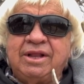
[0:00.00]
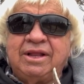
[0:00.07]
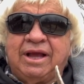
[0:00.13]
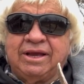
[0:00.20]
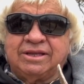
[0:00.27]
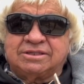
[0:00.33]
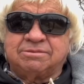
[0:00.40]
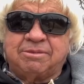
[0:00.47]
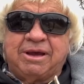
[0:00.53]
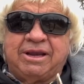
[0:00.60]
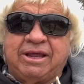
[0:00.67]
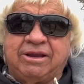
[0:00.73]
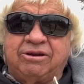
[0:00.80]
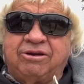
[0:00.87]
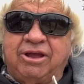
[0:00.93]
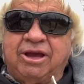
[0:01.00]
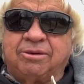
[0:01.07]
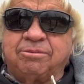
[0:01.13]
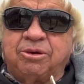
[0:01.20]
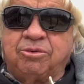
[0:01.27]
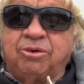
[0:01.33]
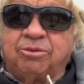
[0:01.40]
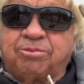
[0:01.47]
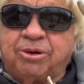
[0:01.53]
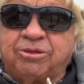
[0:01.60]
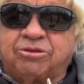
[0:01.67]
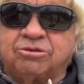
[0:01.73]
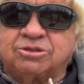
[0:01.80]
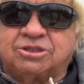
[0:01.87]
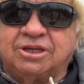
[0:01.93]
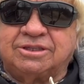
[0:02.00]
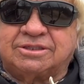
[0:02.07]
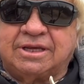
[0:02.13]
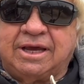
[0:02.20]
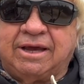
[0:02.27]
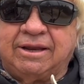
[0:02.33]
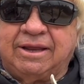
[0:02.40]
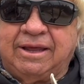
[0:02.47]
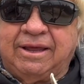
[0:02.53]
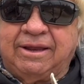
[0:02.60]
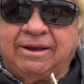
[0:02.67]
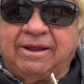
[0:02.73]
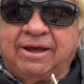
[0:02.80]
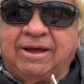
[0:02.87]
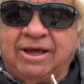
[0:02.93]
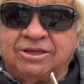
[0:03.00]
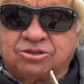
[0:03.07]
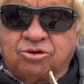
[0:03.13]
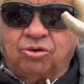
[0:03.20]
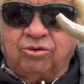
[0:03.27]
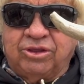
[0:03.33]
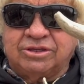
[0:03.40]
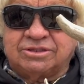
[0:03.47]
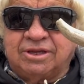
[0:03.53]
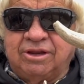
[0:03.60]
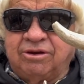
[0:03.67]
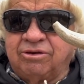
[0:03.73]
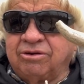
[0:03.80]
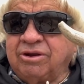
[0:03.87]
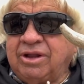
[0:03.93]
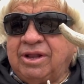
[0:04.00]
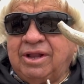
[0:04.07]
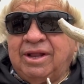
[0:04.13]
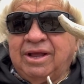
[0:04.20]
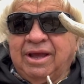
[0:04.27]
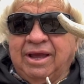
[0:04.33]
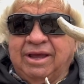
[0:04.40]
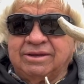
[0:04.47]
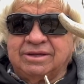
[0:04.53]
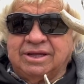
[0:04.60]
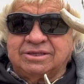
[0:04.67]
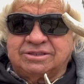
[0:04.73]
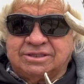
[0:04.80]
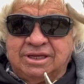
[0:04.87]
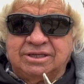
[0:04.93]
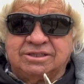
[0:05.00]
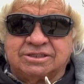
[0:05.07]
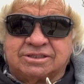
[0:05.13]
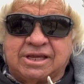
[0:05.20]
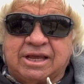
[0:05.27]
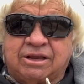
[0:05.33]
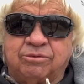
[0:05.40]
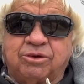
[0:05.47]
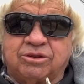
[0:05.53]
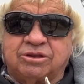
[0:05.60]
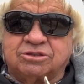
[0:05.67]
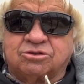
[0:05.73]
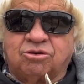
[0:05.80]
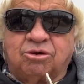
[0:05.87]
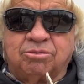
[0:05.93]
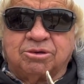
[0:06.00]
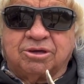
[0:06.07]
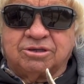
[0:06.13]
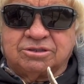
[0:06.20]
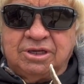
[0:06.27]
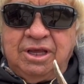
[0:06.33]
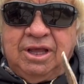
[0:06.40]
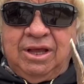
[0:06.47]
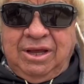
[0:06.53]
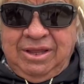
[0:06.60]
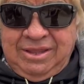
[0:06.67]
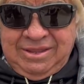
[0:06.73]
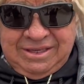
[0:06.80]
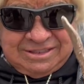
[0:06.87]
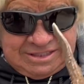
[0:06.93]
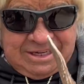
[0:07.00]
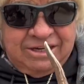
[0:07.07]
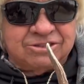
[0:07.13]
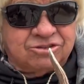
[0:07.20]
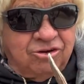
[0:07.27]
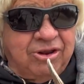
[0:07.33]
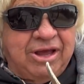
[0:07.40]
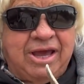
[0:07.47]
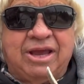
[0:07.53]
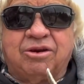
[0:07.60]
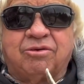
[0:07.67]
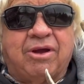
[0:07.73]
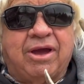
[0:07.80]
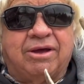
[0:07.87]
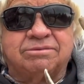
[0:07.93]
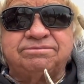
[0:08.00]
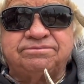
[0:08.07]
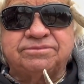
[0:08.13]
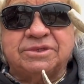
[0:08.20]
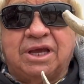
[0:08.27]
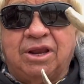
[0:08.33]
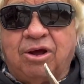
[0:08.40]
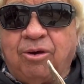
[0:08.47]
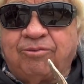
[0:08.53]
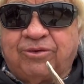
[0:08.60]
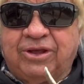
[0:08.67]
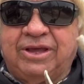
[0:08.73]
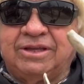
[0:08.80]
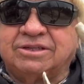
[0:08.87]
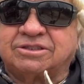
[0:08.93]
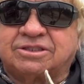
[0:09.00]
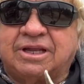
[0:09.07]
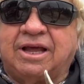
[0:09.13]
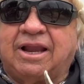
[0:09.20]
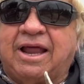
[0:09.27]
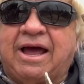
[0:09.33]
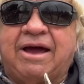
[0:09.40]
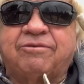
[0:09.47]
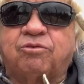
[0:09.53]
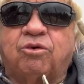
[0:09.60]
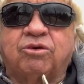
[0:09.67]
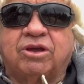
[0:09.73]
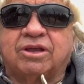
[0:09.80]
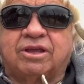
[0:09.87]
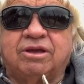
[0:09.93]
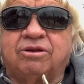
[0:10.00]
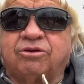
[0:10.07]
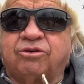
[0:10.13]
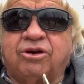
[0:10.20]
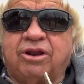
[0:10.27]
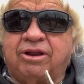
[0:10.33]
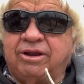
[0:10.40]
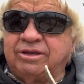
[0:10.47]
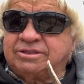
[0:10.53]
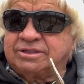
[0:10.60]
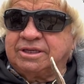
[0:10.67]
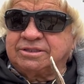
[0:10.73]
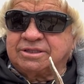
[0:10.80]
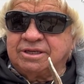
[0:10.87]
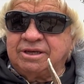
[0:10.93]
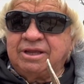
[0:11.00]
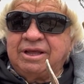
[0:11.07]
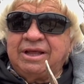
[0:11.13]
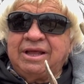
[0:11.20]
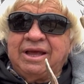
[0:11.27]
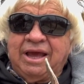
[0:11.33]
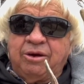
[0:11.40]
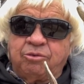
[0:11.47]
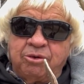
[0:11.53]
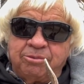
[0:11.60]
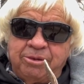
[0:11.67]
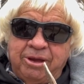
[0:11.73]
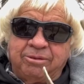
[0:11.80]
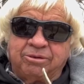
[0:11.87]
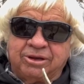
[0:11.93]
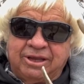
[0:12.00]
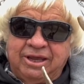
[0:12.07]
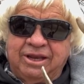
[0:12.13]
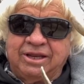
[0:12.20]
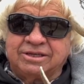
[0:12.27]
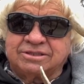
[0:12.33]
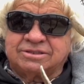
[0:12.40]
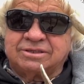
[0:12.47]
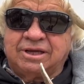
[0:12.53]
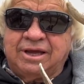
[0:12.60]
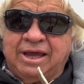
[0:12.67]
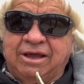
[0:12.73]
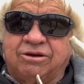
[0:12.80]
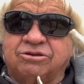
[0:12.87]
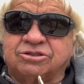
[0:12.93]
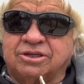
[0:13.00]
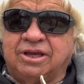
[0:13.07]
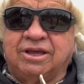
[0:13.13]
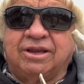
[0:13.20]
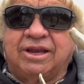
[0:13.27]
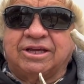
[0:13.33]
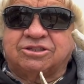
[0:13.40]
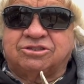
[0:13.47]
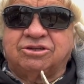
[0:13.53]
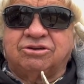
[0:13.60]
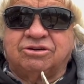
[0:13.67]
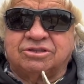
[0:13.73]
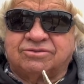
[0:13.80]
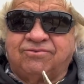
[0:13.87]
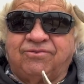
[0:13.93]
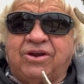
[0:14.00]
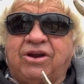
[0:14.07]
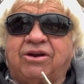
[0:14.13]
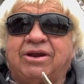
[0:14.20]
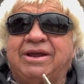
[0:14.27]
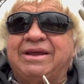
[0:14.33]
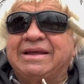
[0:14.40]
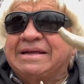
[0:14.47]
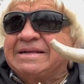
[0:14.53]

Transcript: I get somebody down there to help me. We'll print those sheets out and uh, and score these deer and and see just exactly what they score because this deer is going to hang around and hopefully he'll stay alive and won't get killed during hunting season and we'll be able to get his uh, antlers again next year. It's very